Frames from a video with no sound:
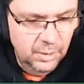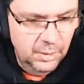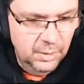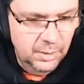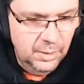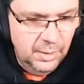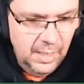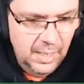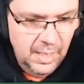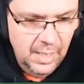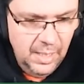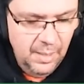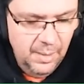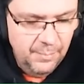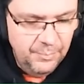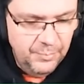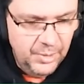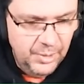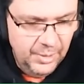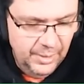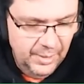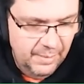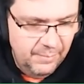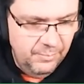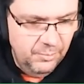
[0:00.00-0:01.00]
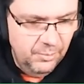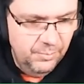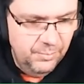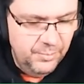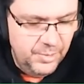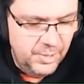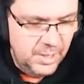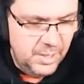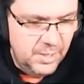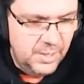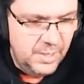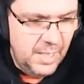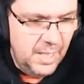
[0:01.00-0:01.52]
um, the level of
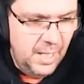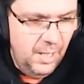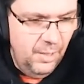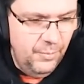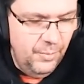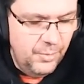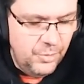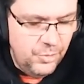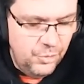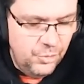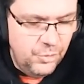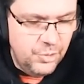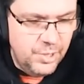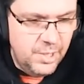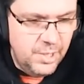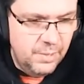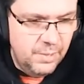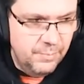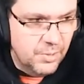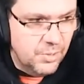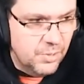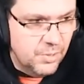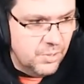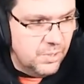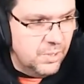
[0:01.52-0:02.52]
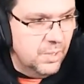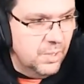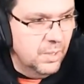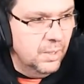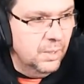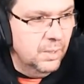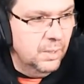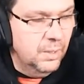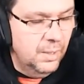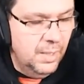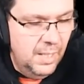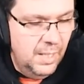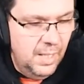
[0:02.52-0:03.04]
detail that you give us
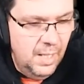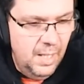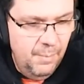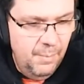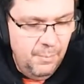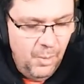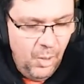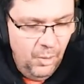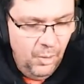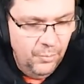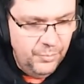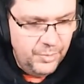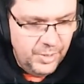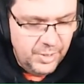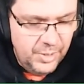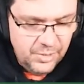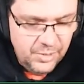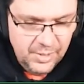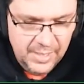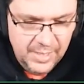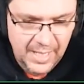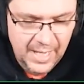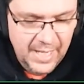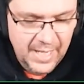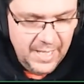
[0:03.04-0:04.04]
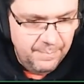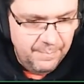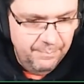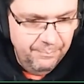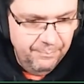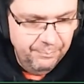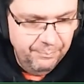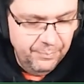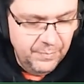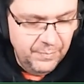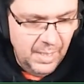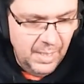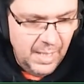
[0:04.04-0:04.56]
um, on this game.
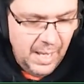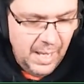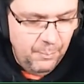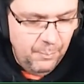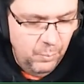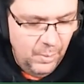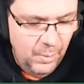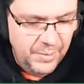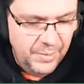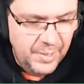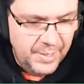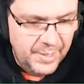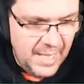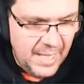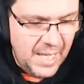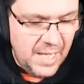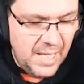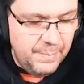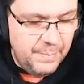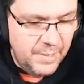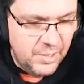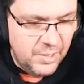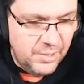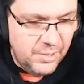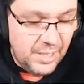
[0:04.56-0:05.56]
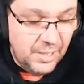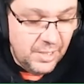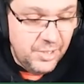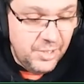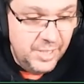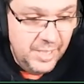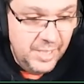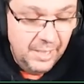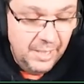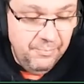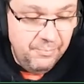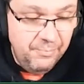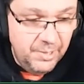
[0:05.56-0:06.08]
And when the game is such an
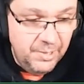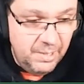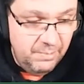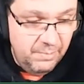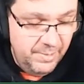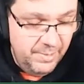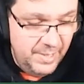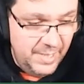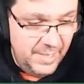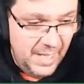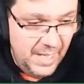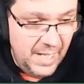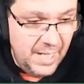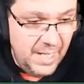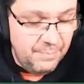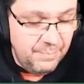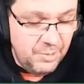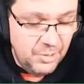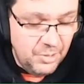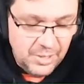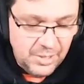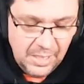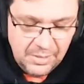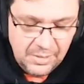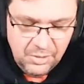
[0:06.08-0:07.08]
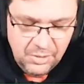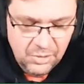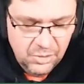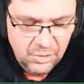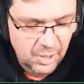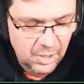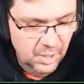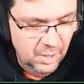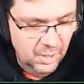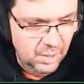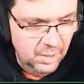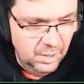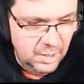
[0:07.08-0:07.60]
unforgiving game that doesn't
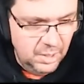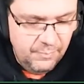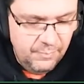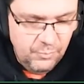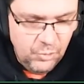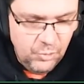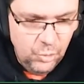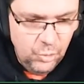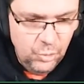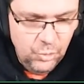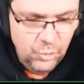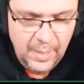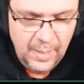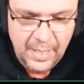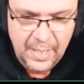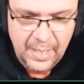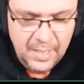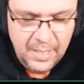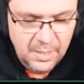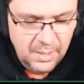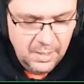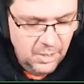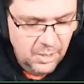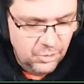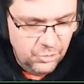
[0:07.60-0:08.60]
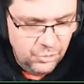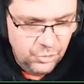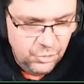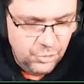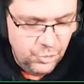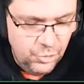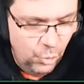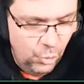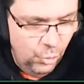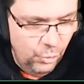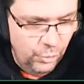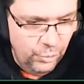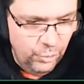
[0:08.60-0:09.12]
give you a, a
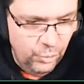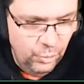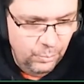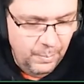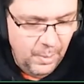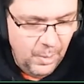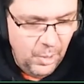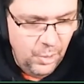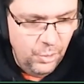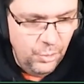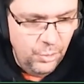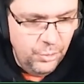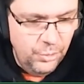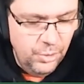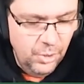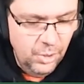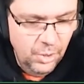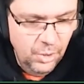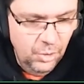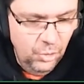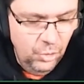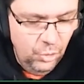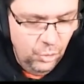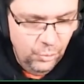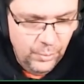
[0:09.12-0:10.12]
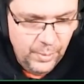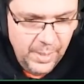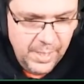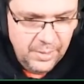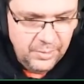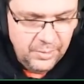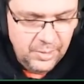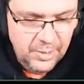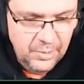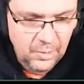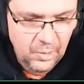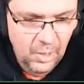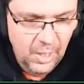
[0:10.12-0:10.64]
tutorial mode or
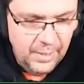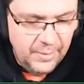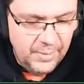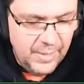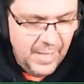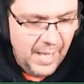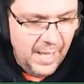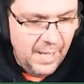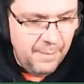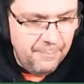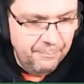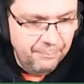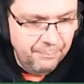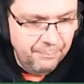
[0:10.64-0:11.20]
anything like that,